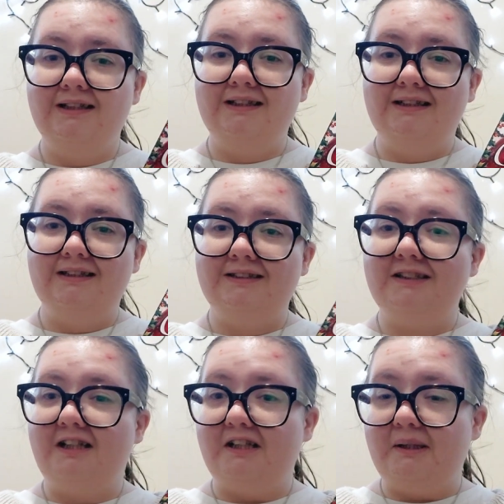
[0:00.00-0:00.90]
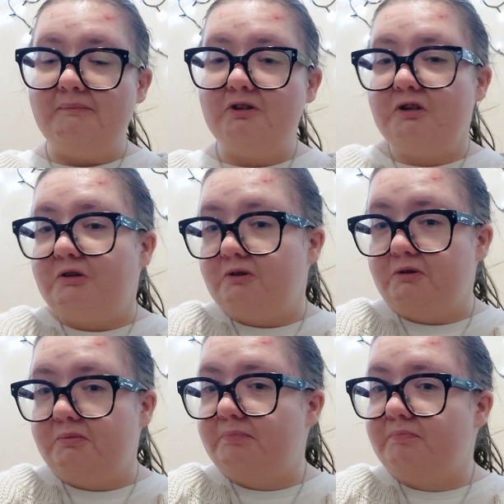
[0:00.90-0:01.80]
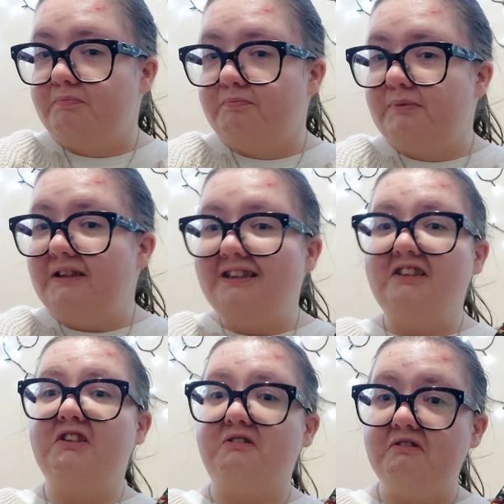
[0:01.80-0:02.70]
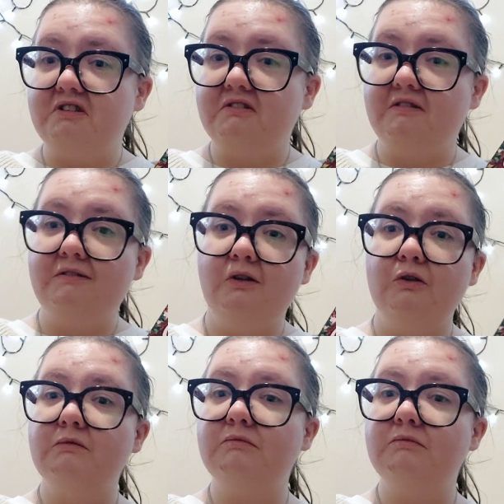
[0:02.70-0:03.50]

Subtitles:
it's telling him to be distant and not